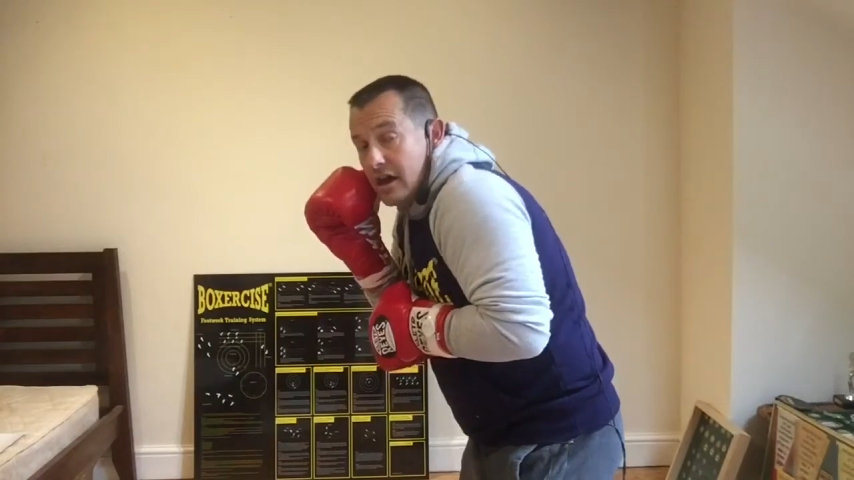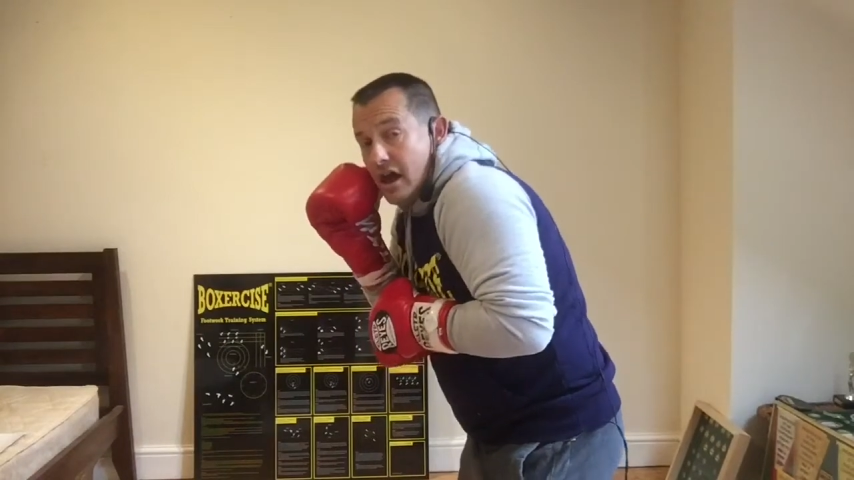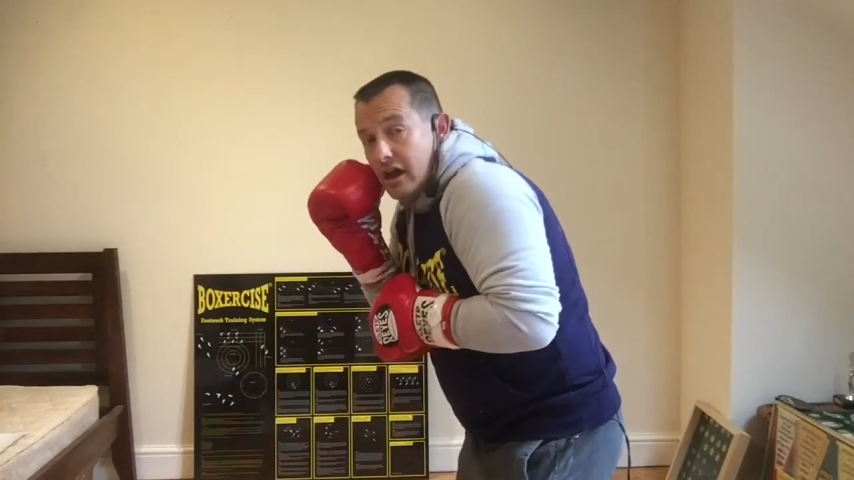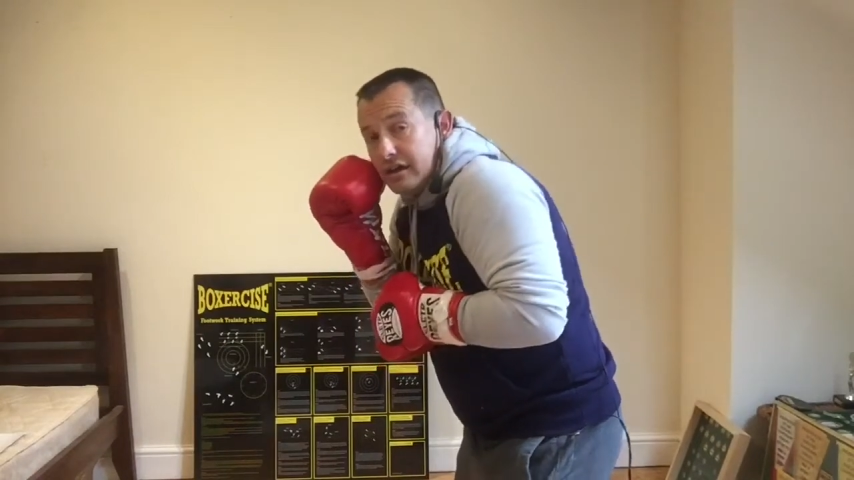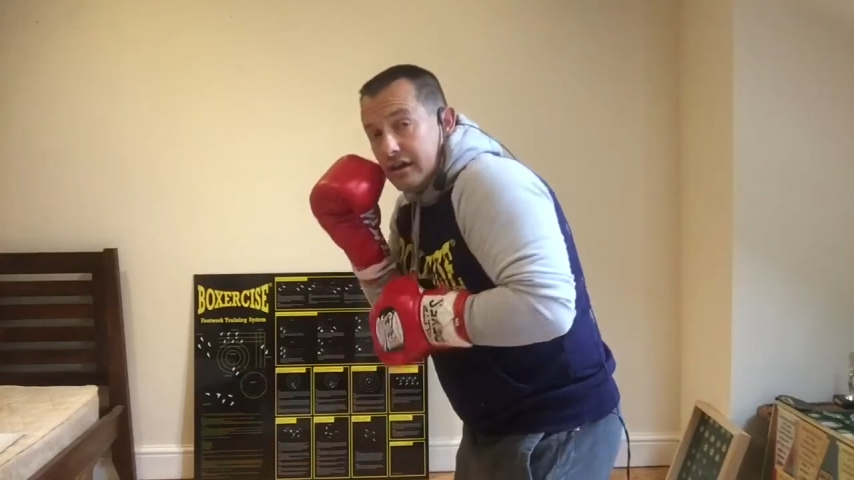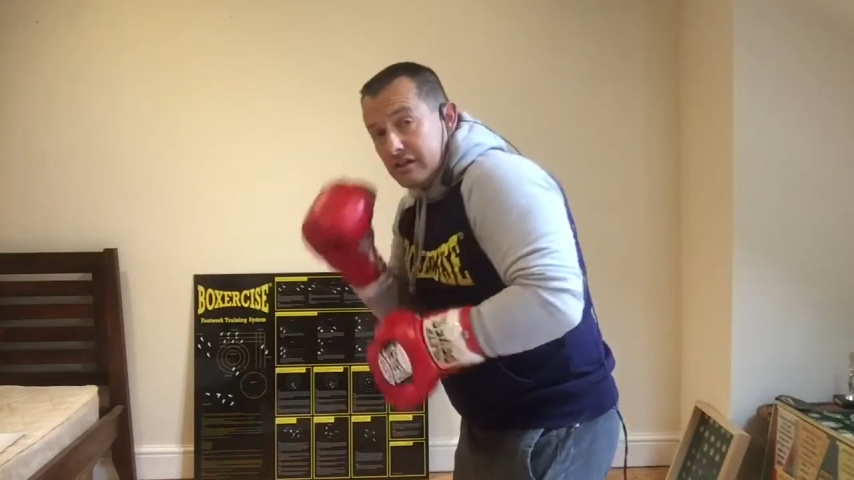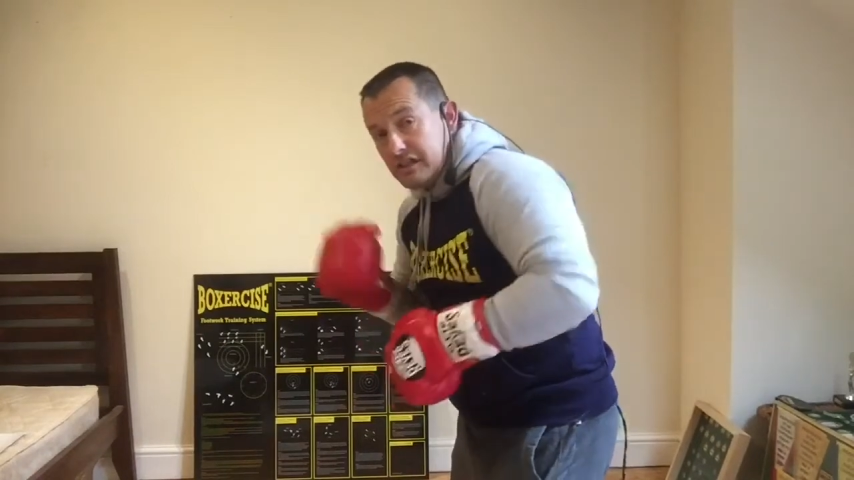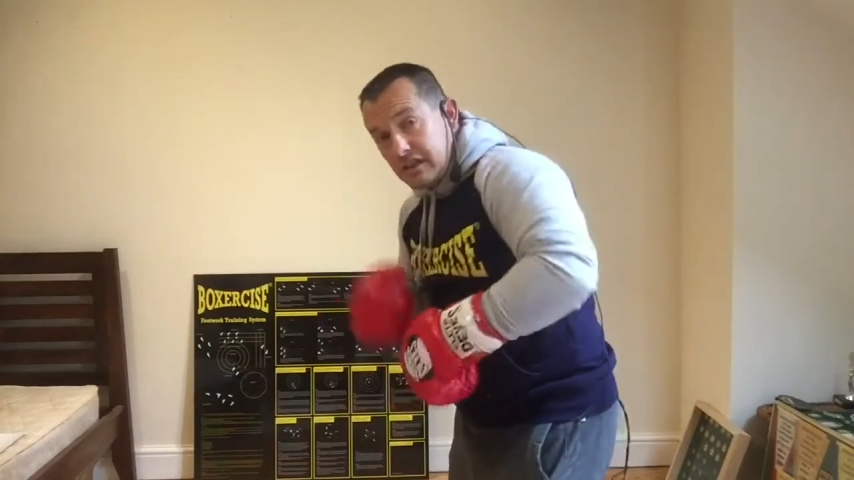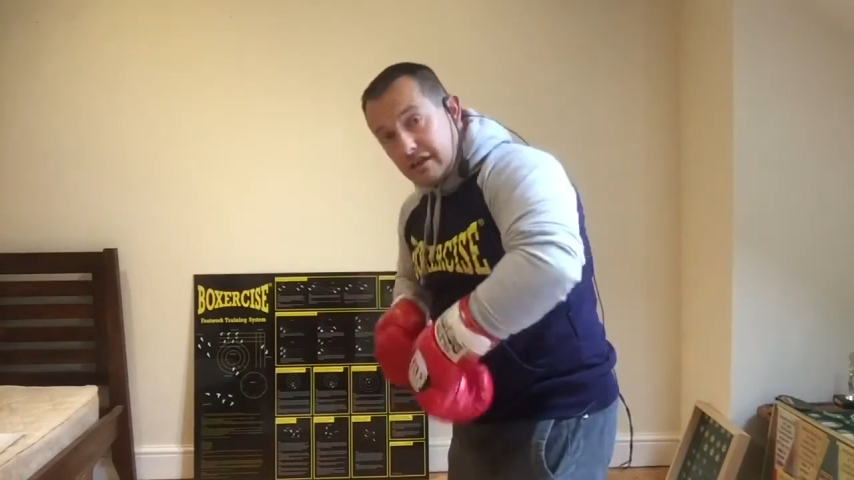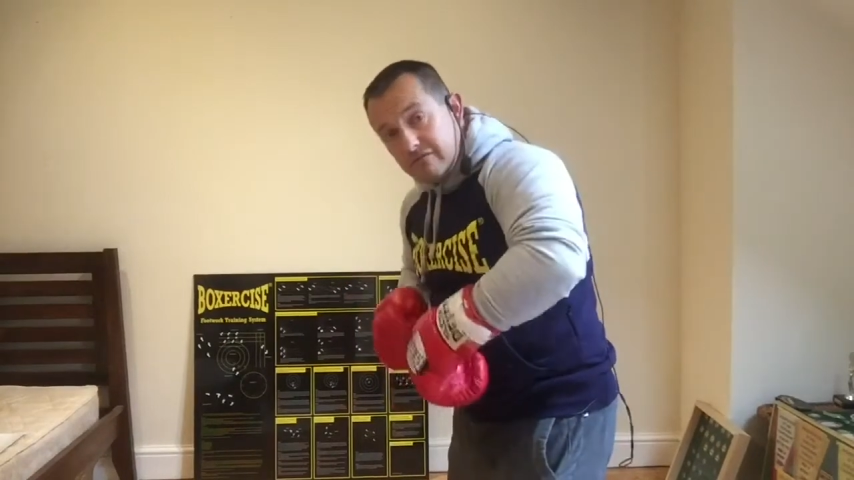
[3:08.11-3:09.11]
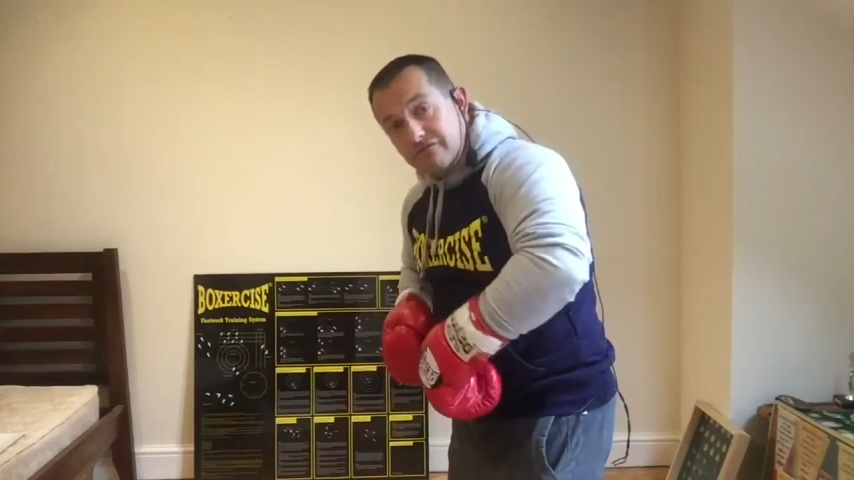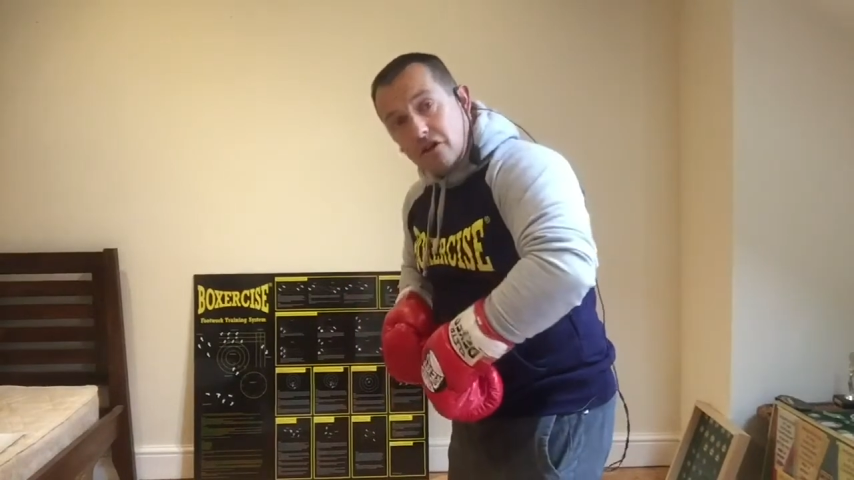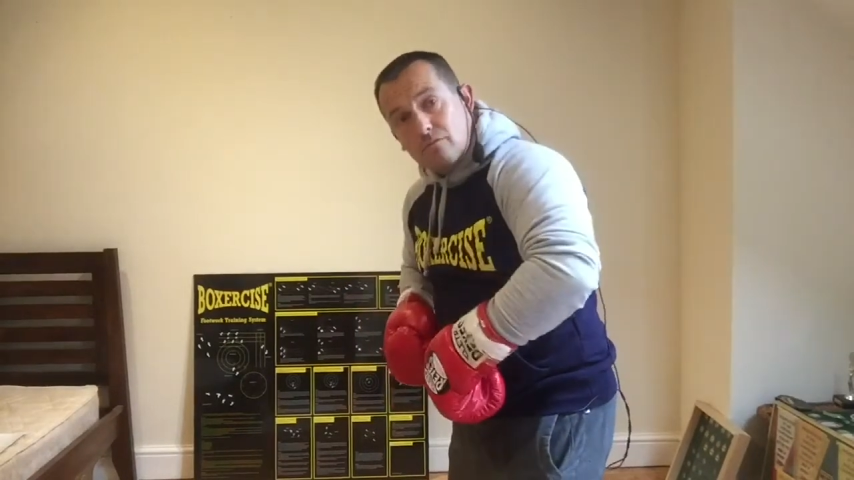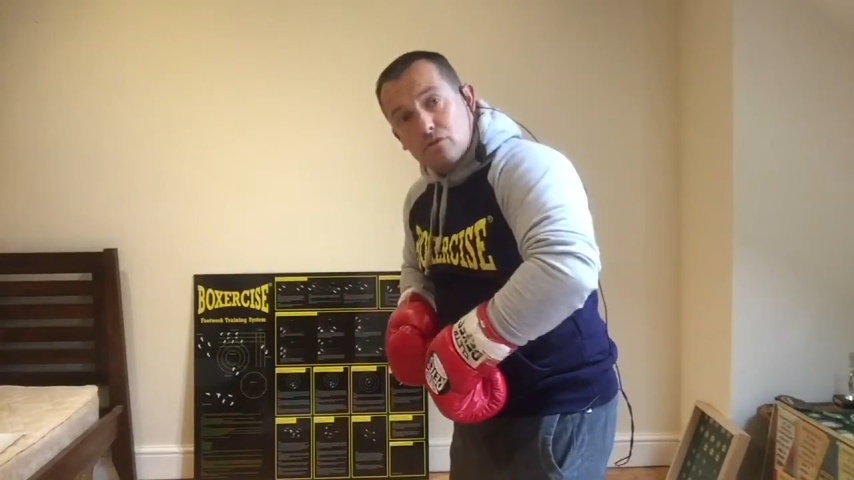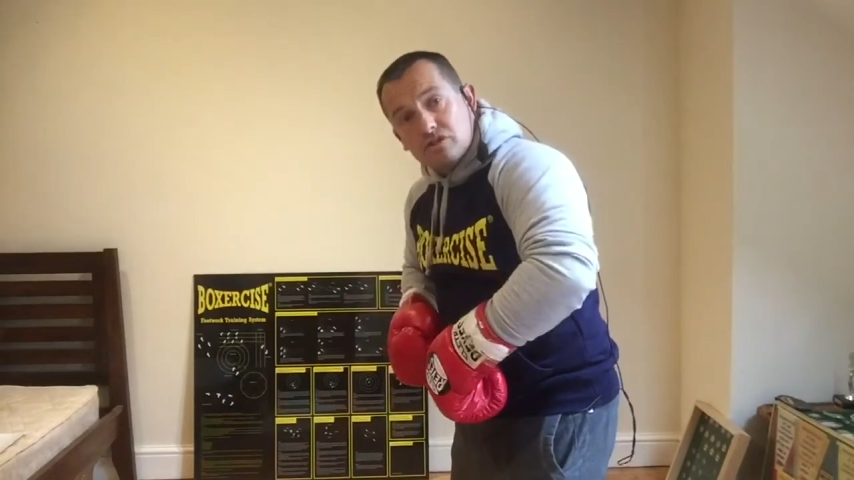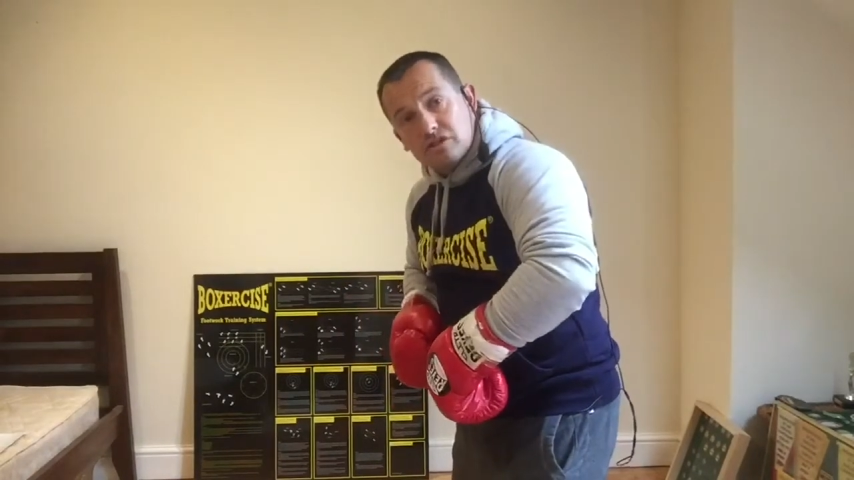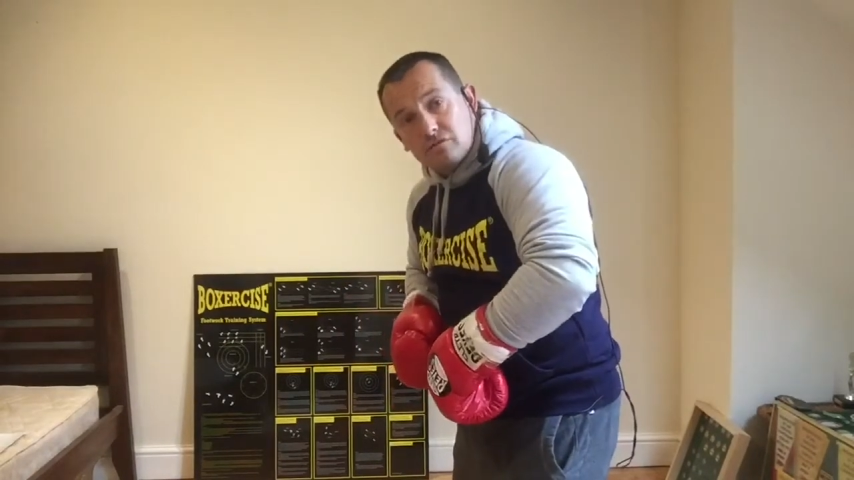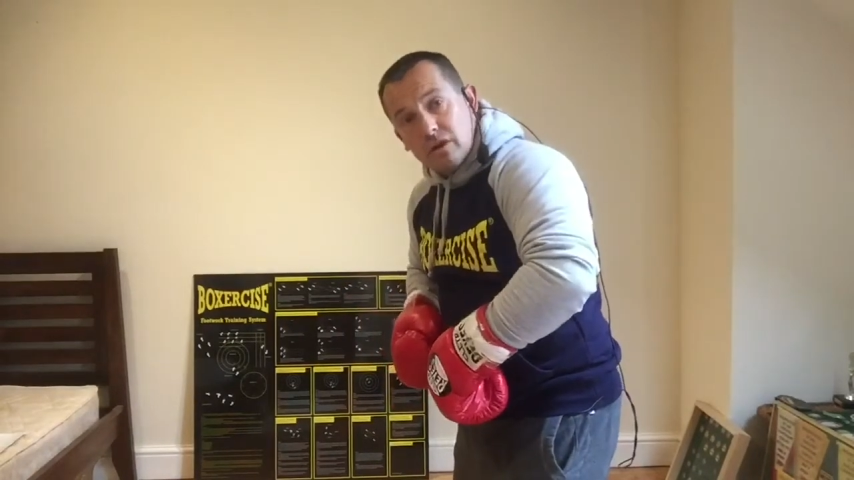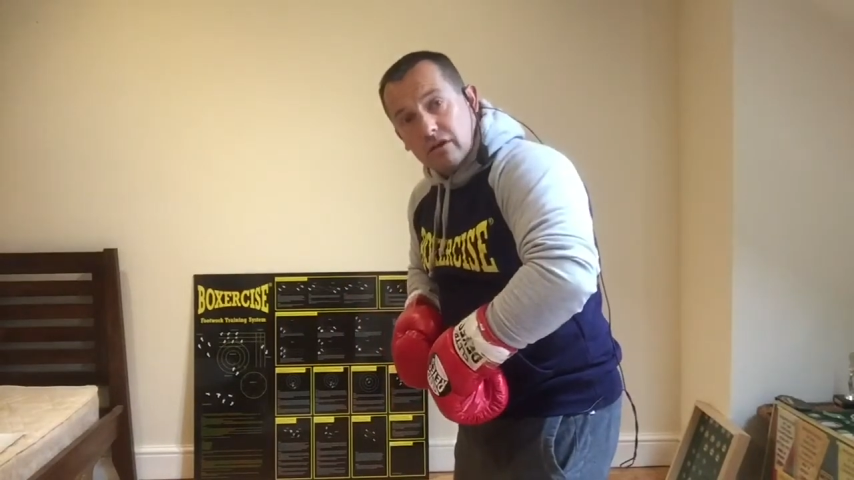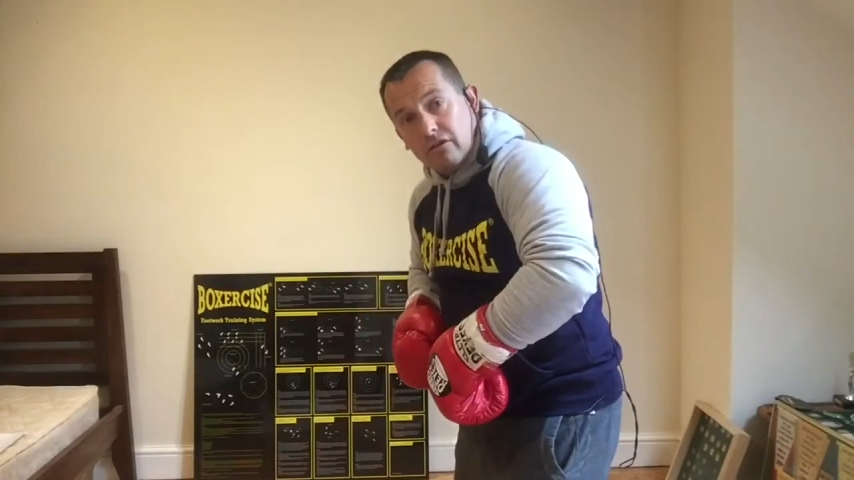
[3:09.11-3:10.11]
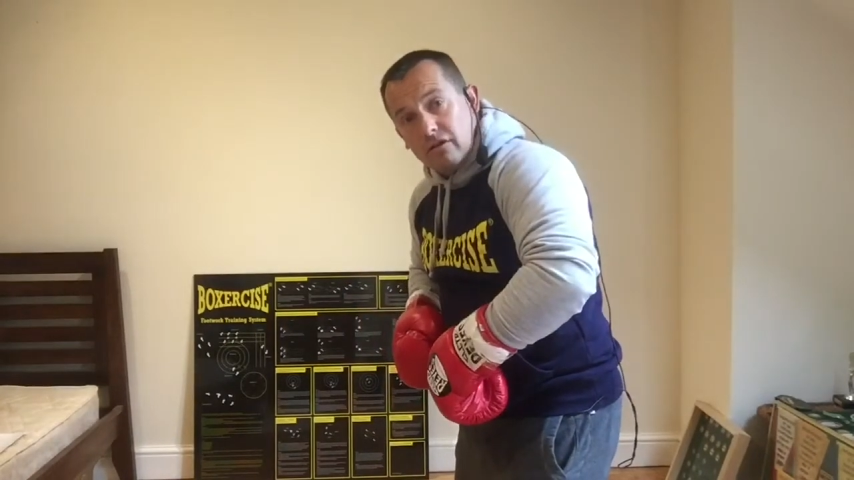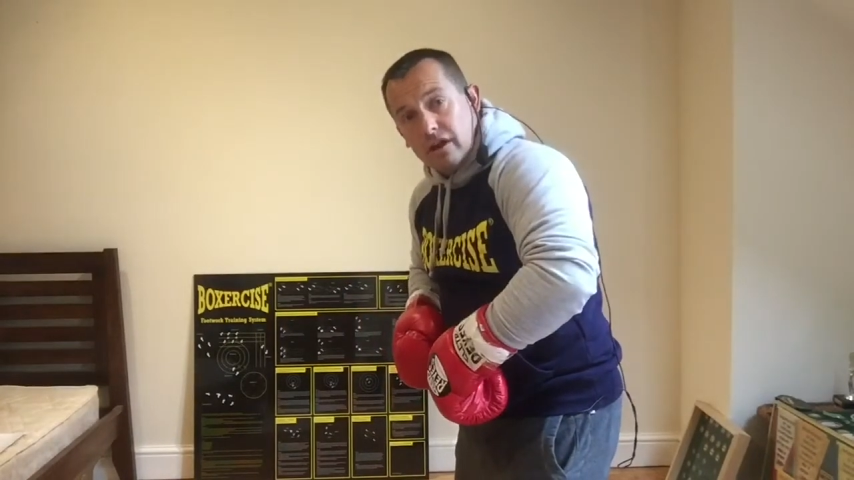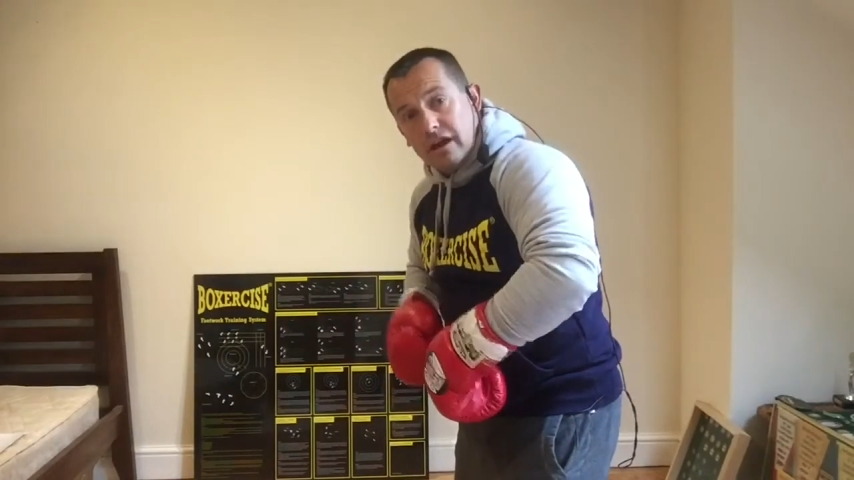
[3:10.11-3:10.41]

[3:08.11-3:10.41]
And can you see that I'm far more square on,